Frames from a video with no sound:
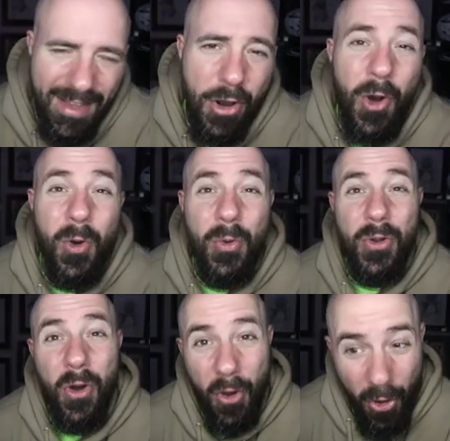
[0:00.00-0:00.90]
and
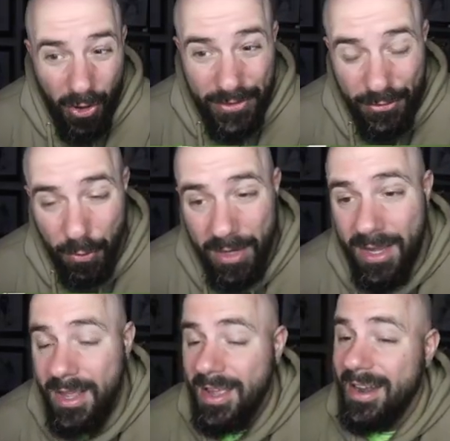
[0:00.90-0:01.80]
hold on to it.
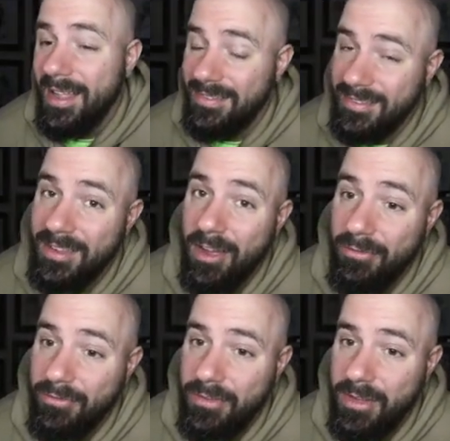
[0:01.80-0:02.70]
That's tough.